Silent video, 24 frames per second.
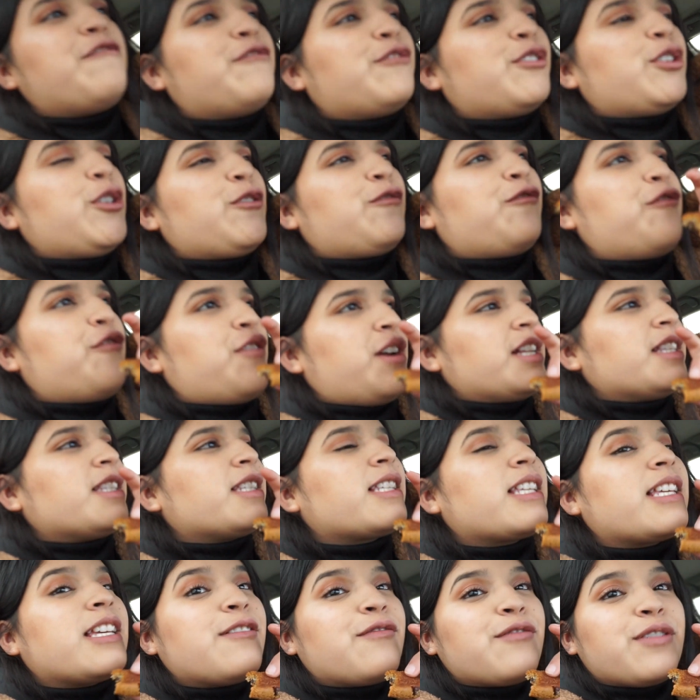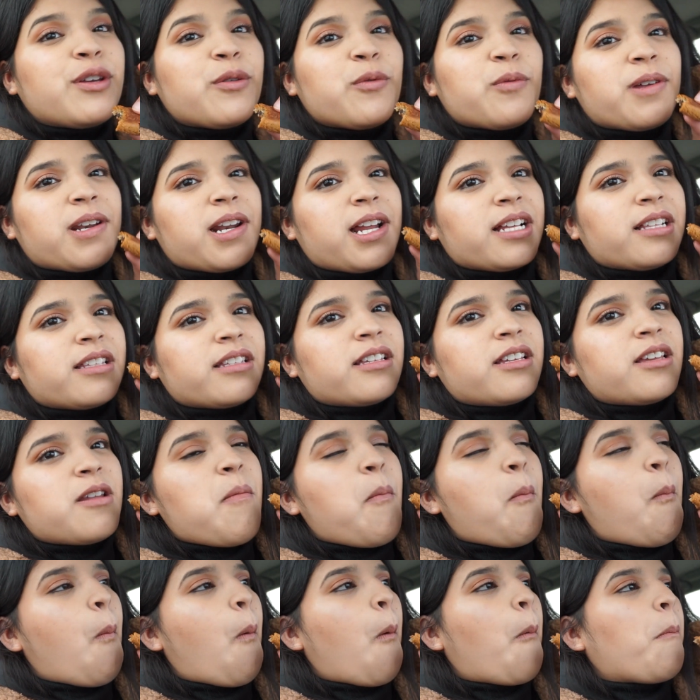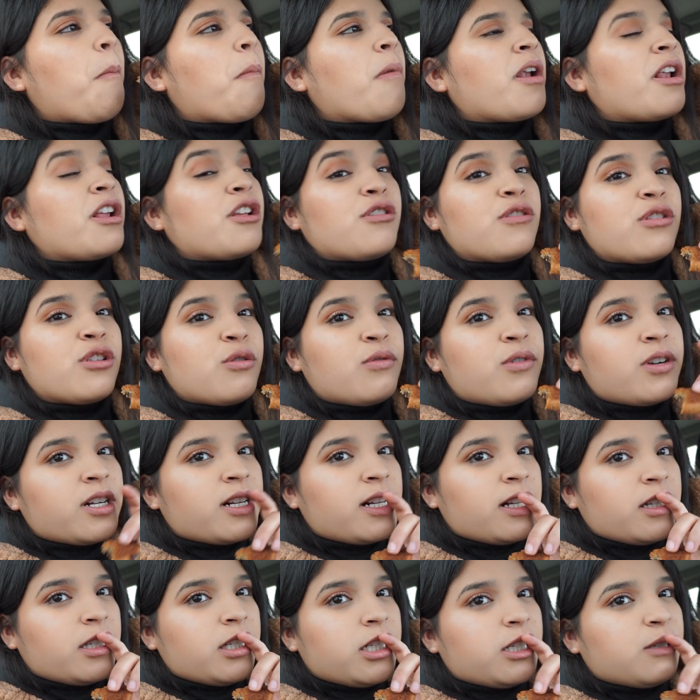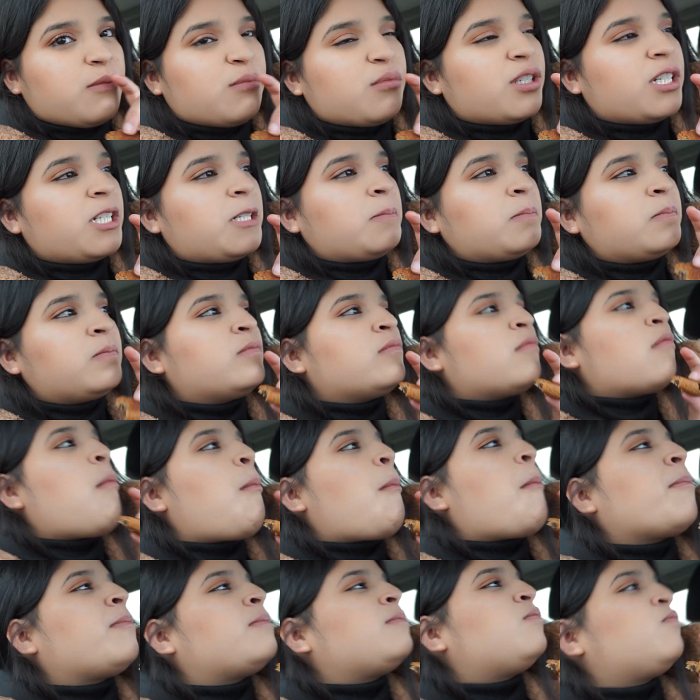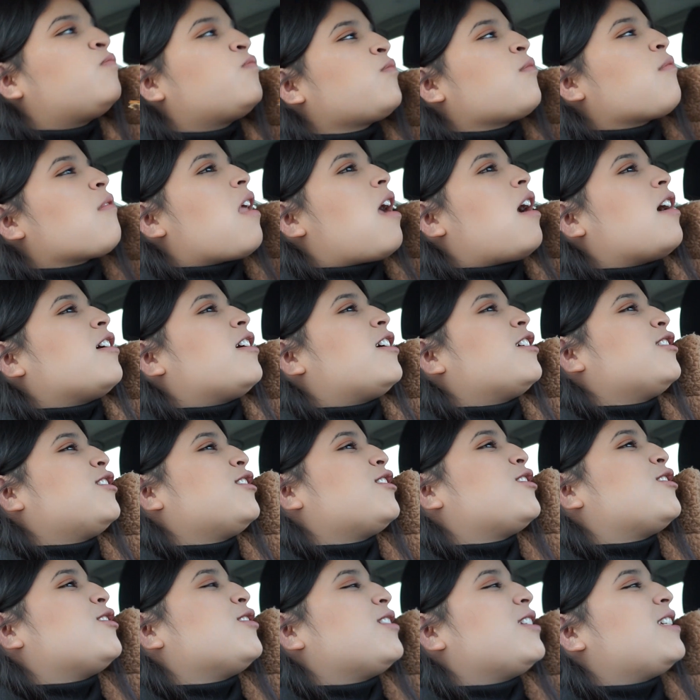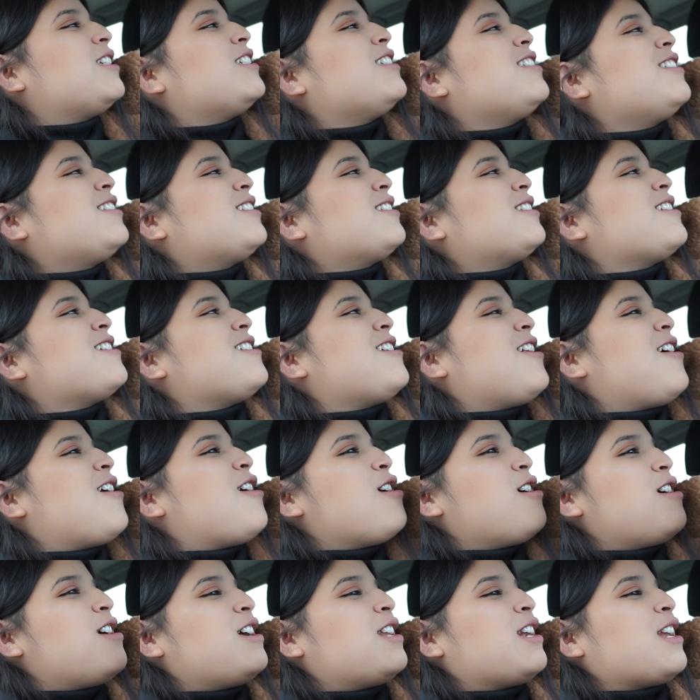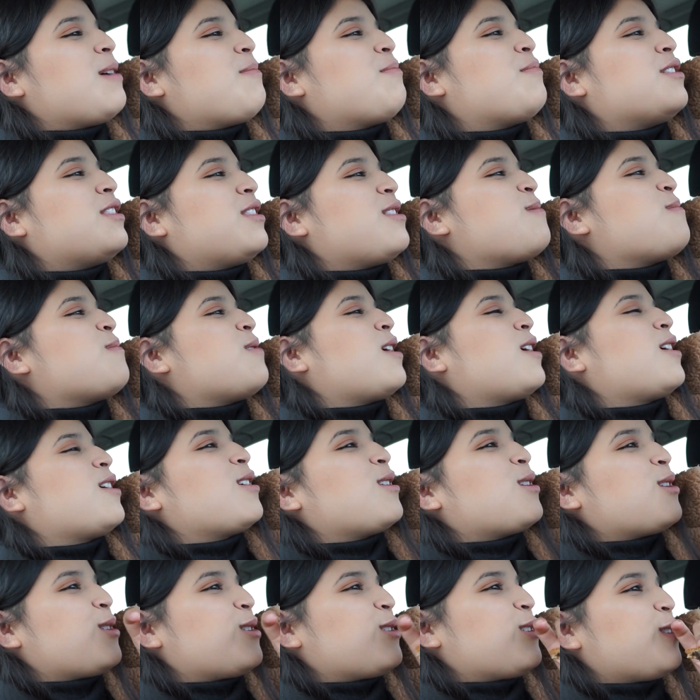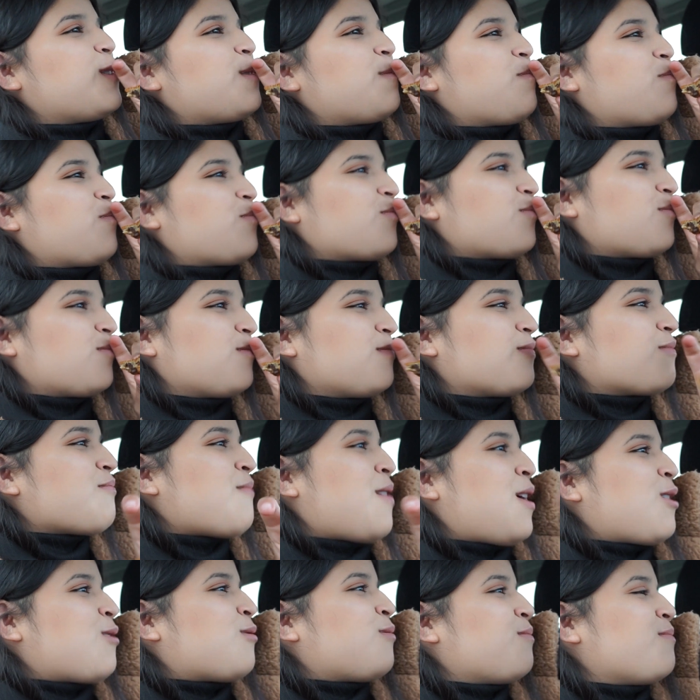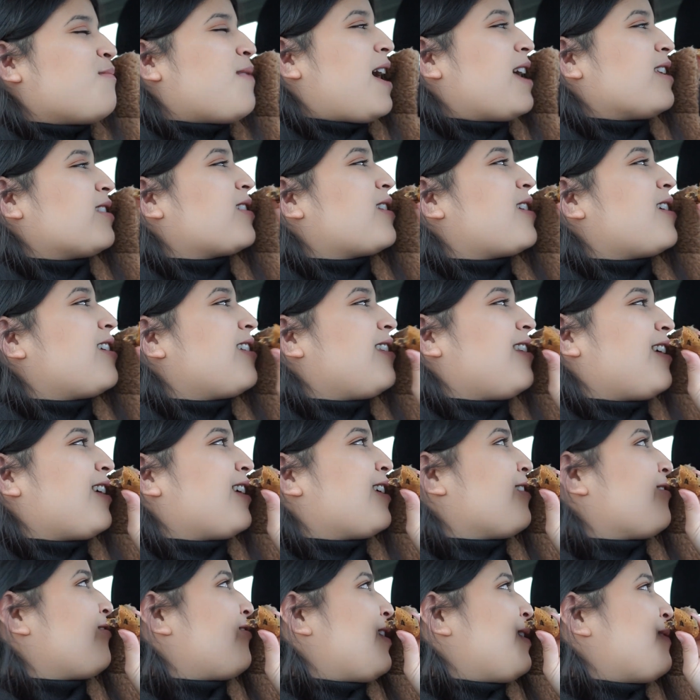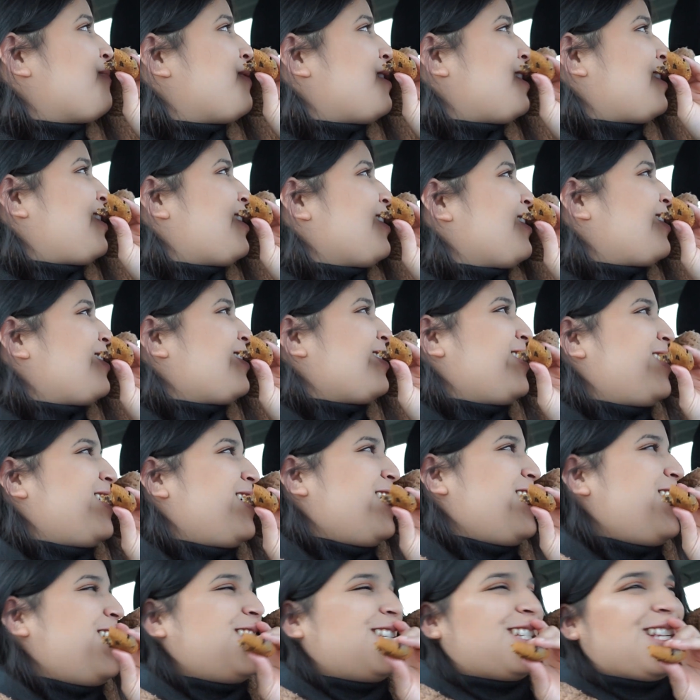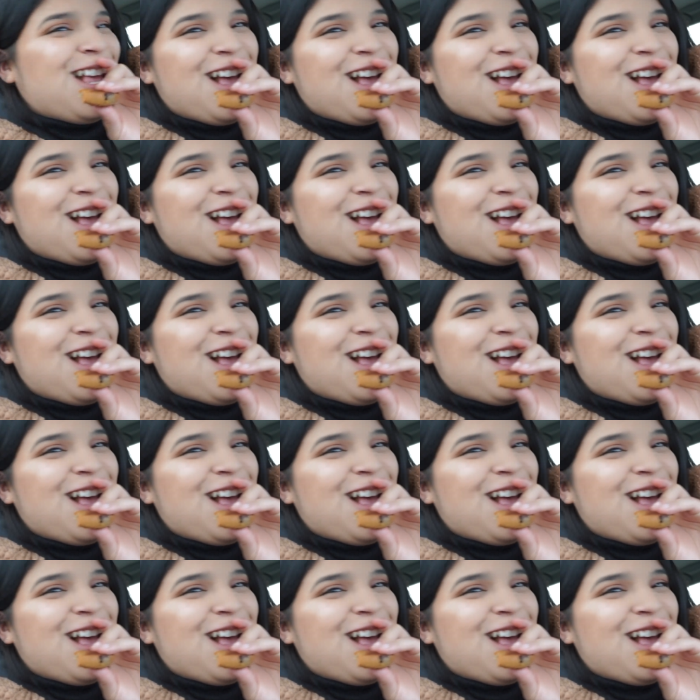for Friendsgiving, what I did when I used to work at Subway, I got the cookies a lot and I put them like in my own basket, like if I made the cookies.